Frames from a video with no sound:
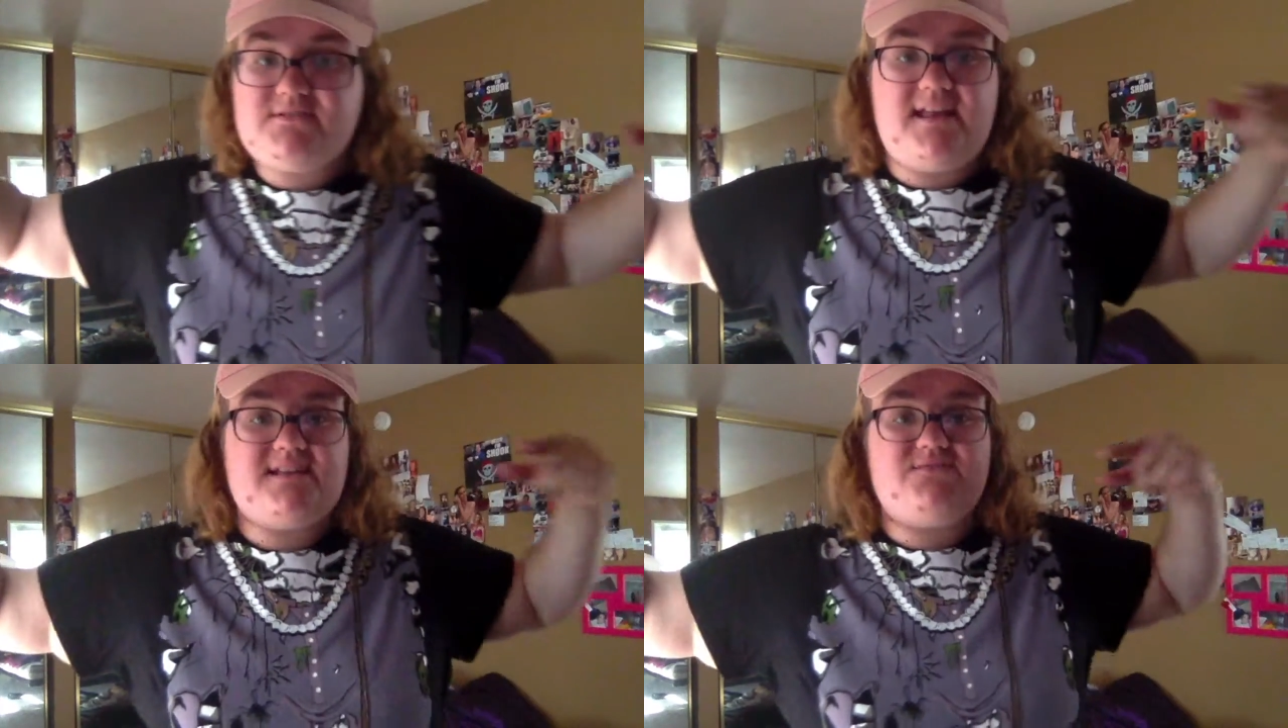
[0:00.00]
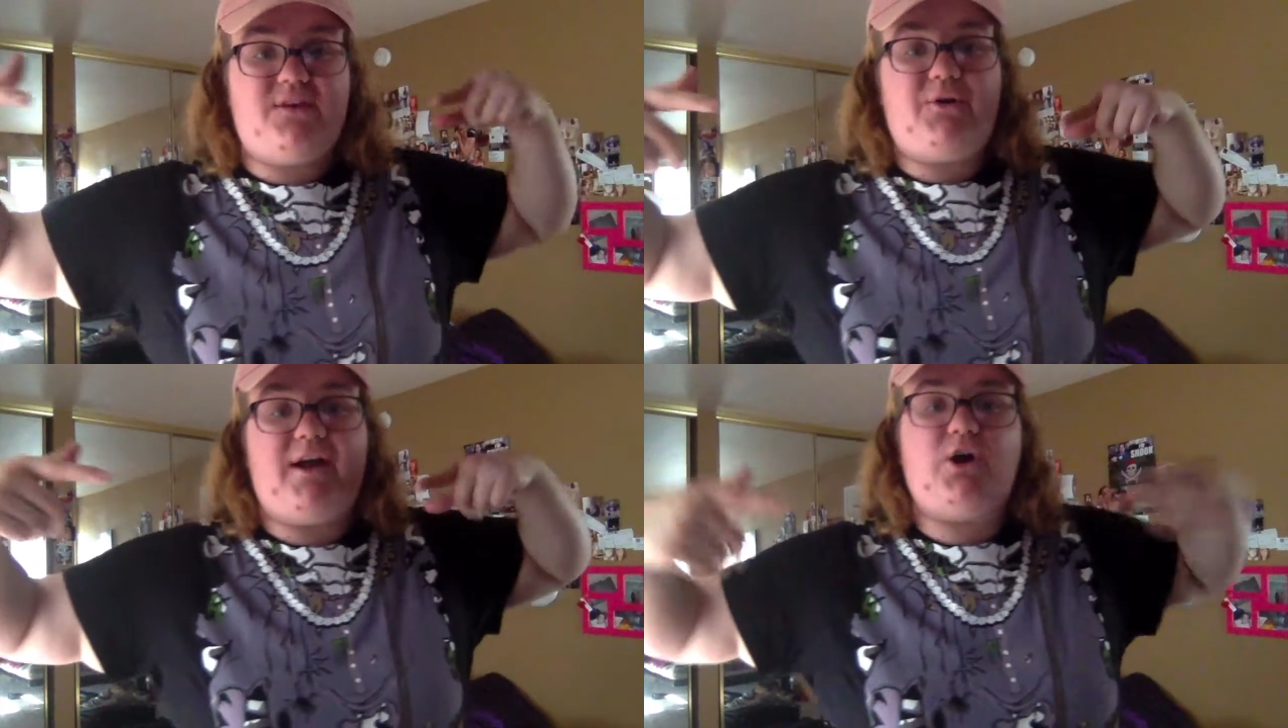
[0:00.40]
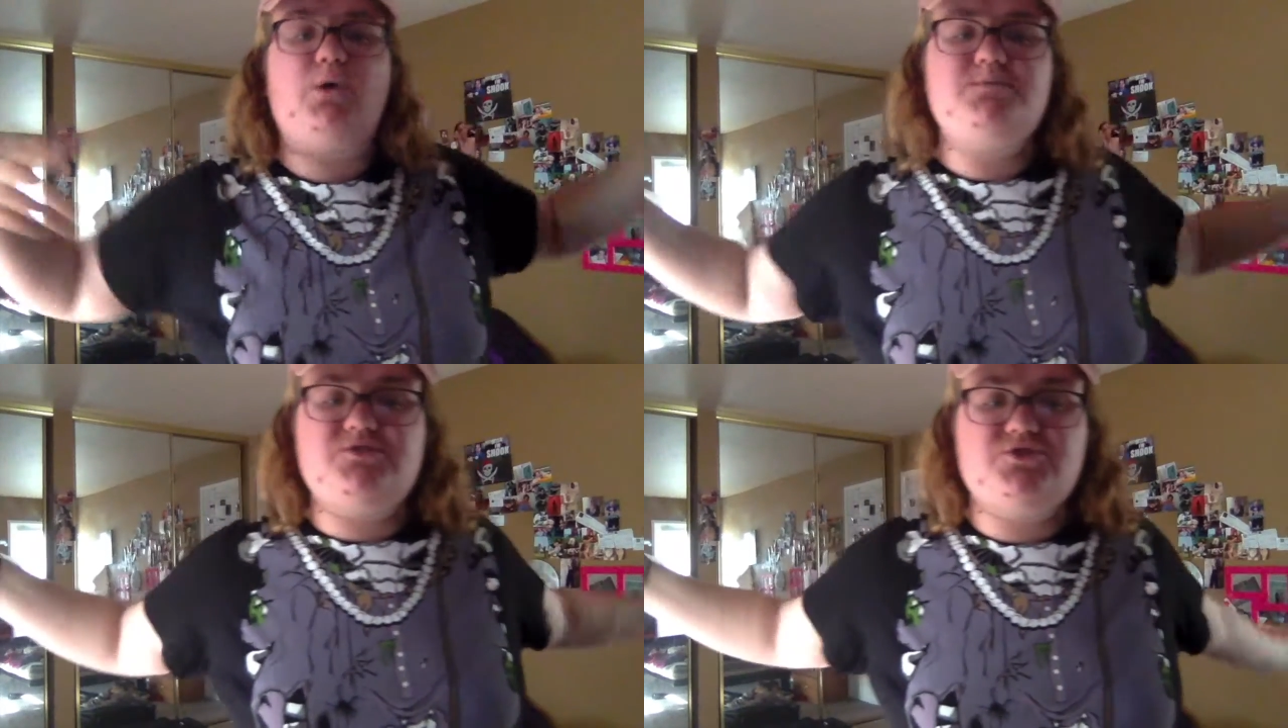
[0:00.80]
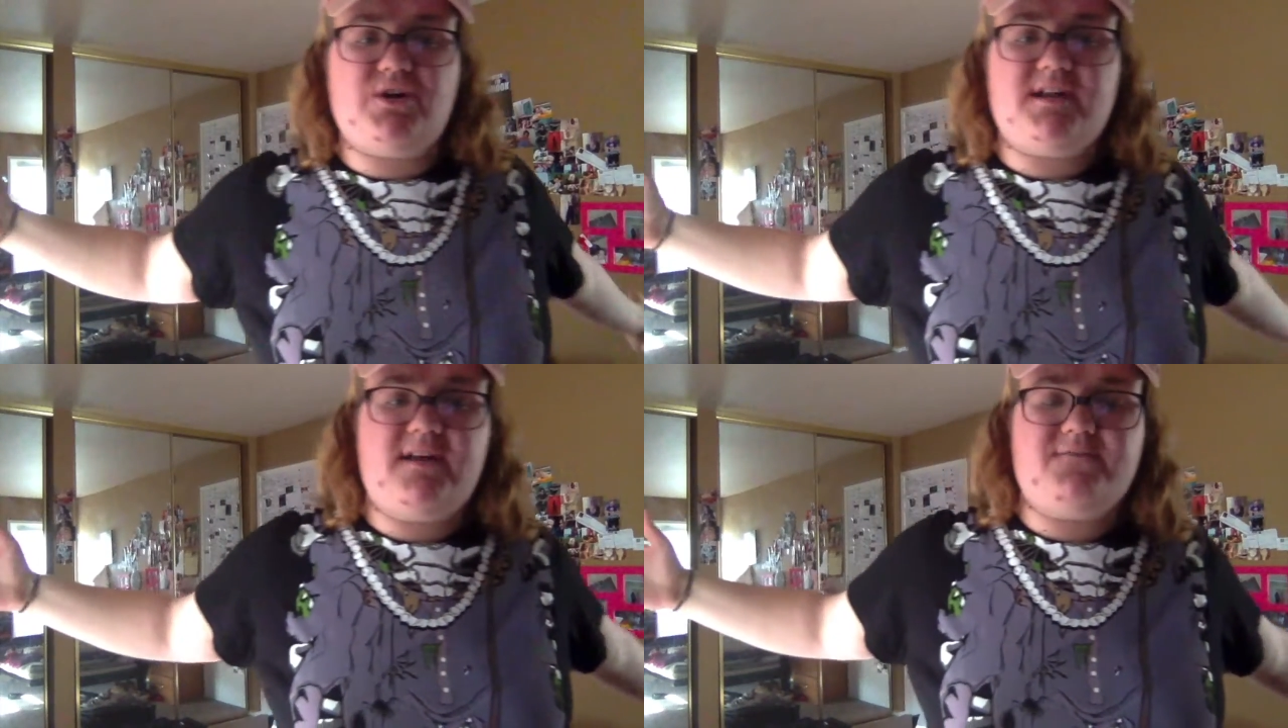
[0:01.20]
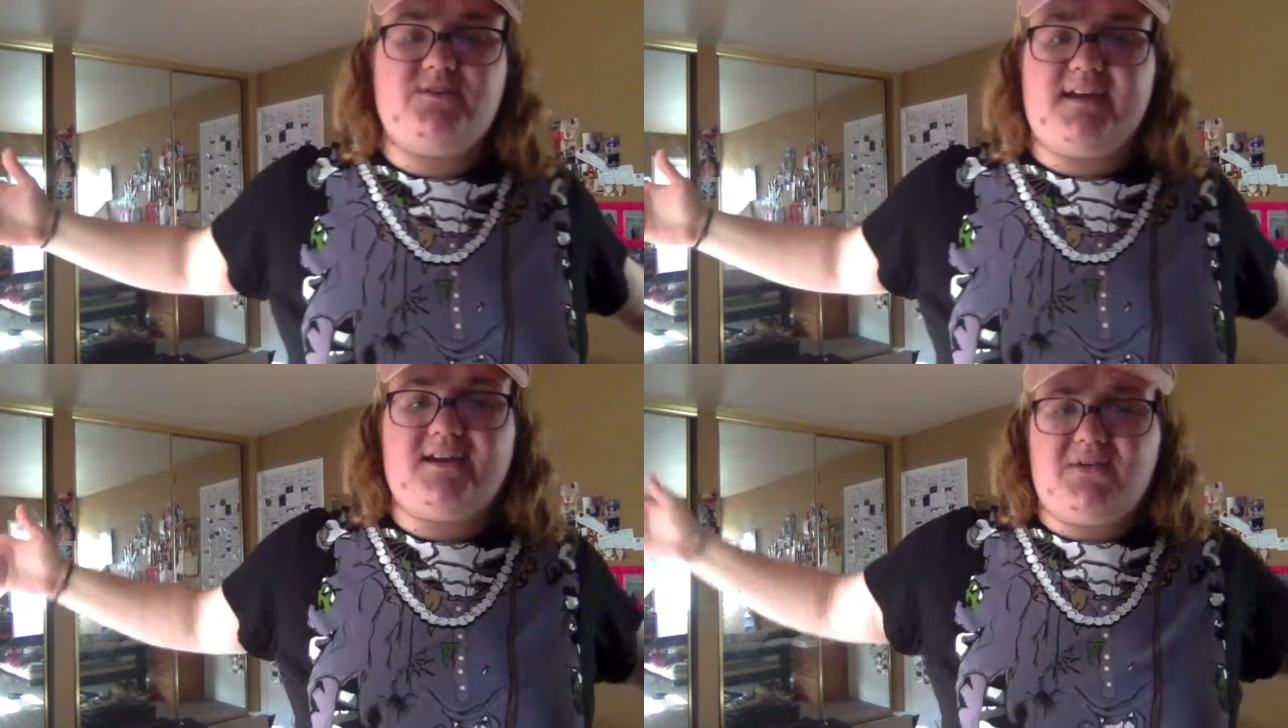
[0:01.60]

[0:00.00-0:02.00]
for today's video. I hope you enjoyed it. And if you did,